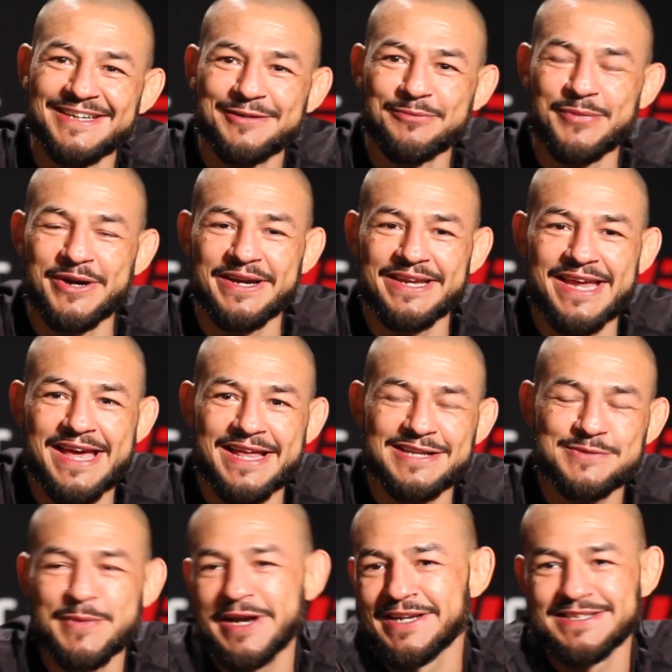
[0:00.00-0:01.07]
But yeah,
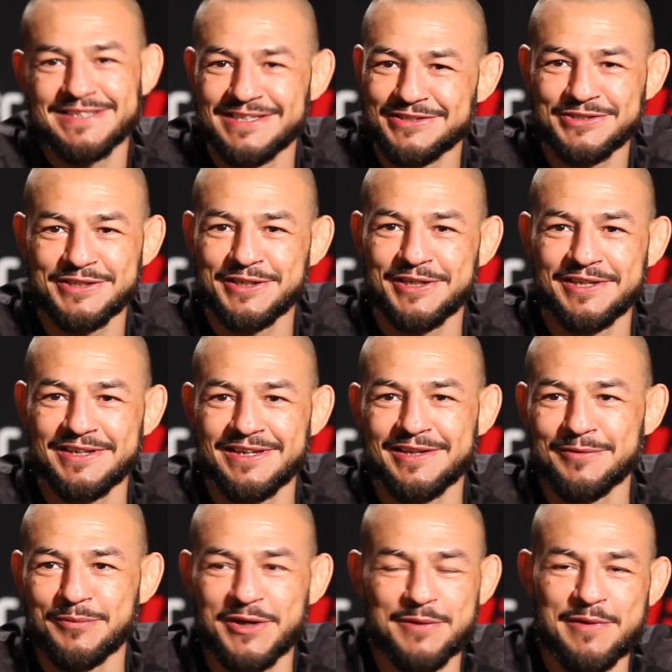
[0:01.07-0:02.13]
that's my decision, and,
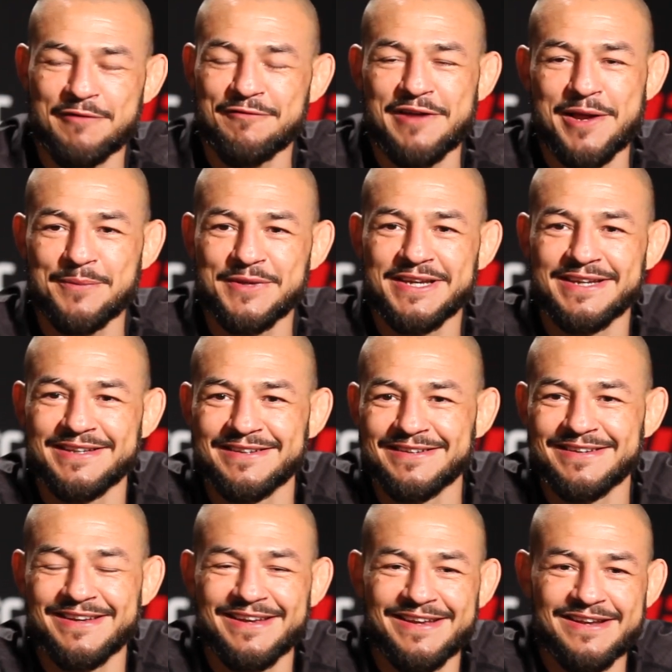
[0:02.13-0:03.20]
and me and my family, and,
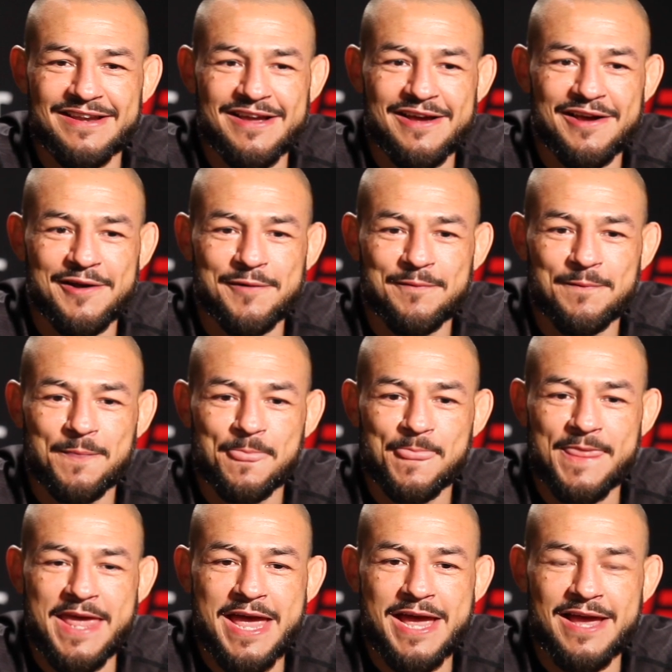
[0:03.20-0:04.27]
and um,
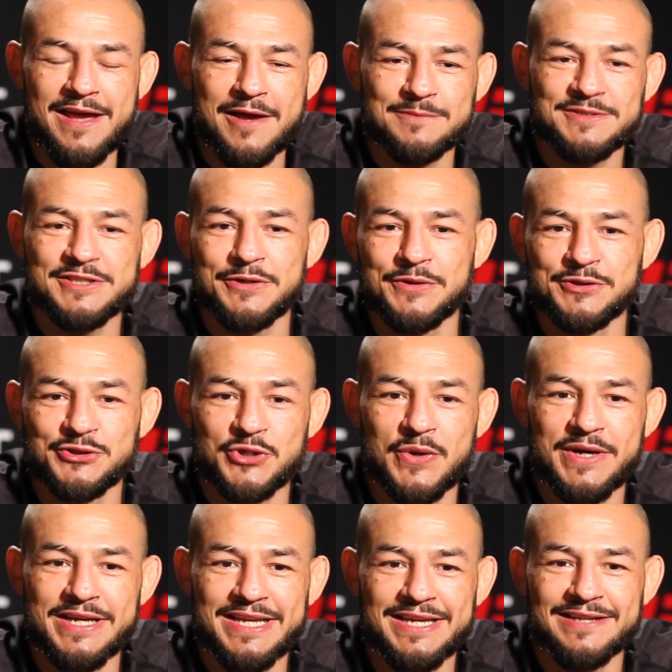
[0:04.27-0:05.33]
yeah, I'm still
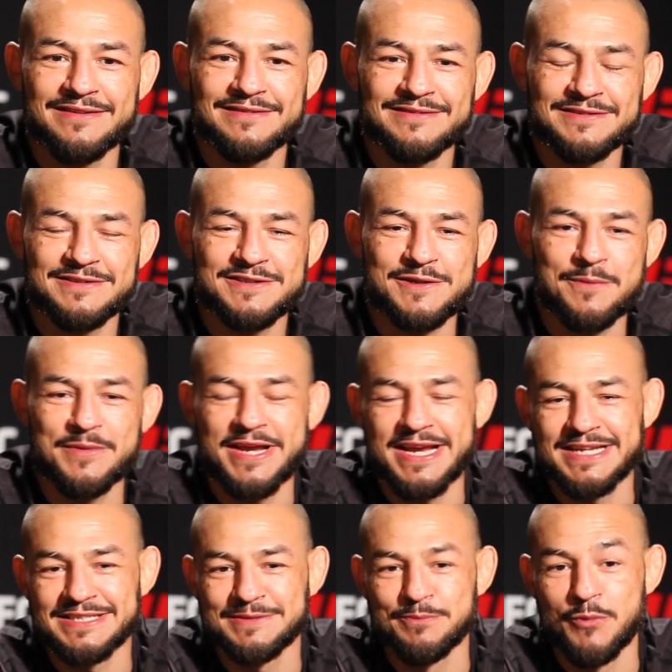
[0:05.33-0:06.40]
enjoying it. Some
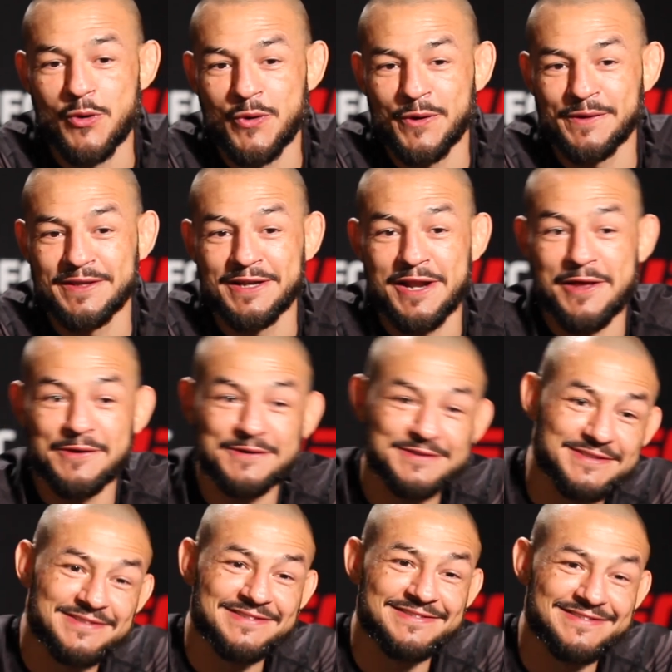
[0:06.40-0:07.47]
days more than
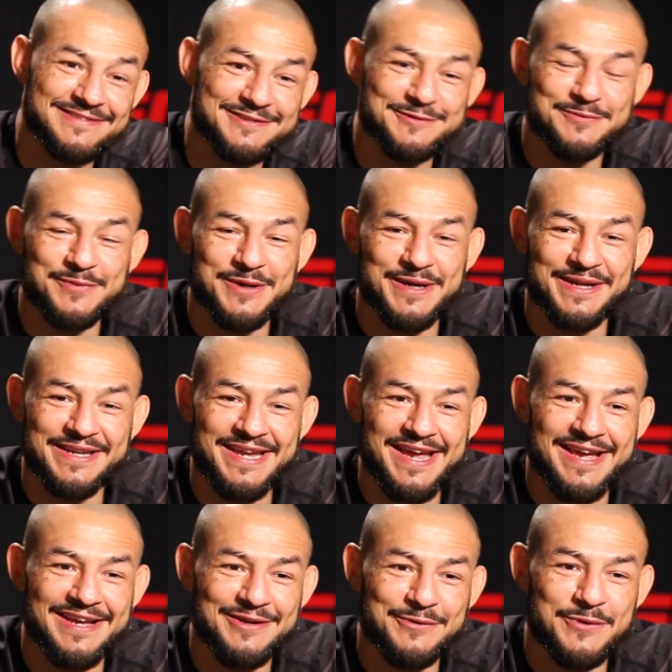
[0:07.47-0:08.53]
others, but
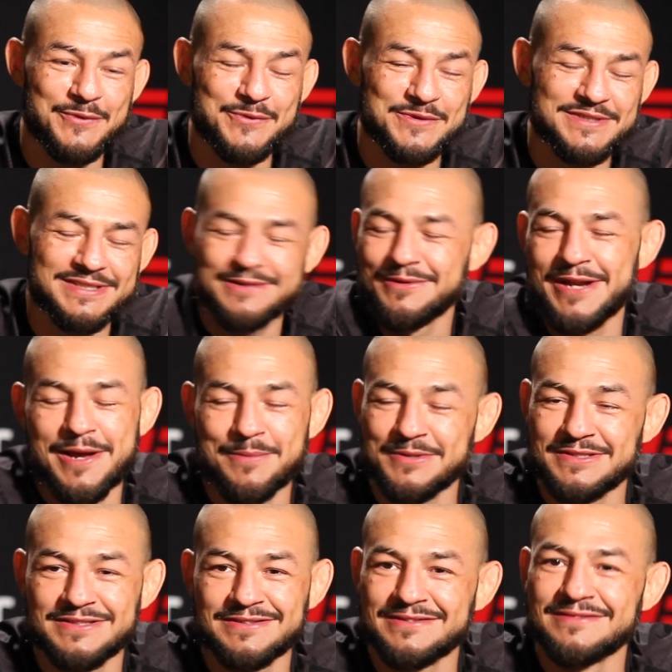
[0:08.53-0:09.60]
yeah, we'll, we'll see what
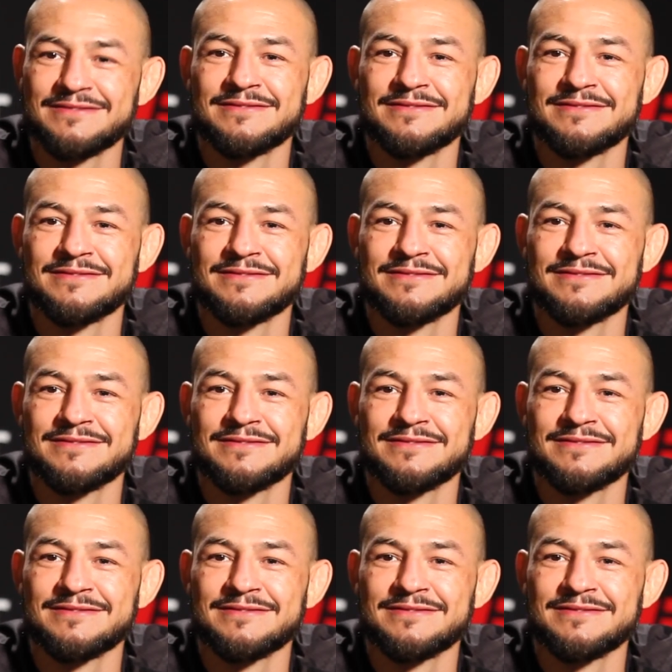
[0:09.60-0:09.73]
happens.